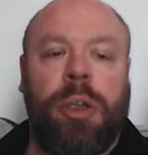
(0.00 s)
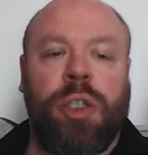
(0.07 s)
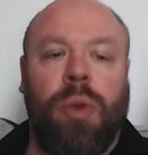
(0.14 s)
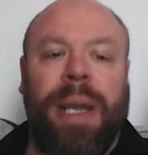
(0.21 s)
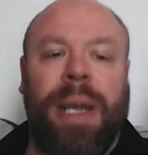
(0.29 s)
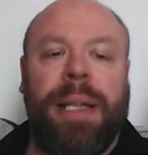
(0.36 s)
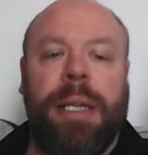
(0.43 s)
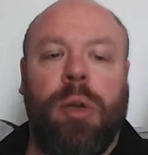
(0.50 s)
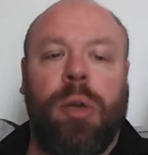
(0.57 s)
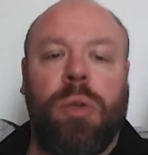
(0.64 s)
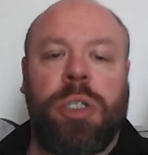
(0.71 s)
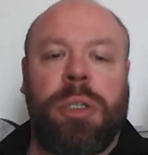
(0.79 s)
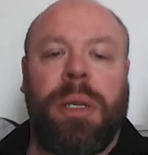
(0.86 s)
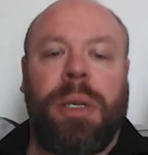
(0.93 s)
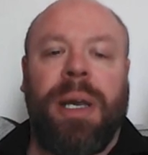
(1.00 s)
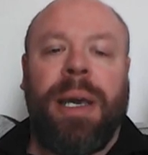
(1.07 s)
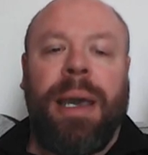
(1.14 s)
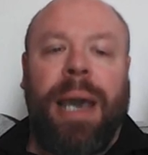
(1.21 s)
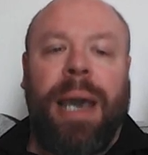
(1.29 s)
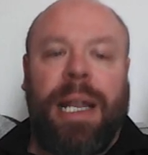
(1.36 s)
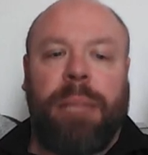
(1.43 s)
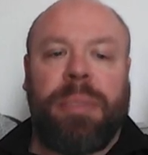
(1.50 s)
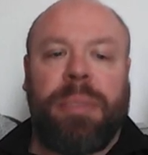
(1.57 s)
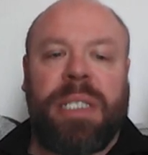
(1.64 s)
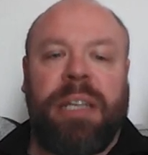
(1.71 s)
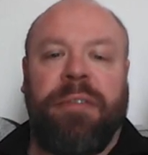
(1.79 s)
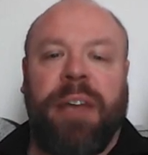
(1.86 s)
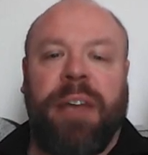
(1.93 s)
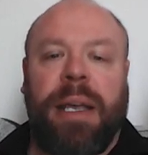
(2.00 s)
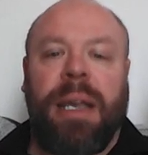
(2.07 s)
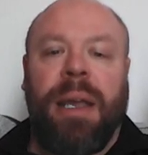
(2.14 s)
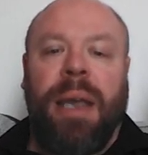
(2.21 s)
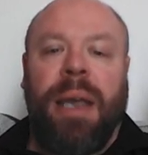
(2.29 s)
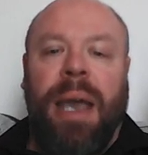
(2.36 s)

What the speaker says: So Indian Ocean and the Pacific,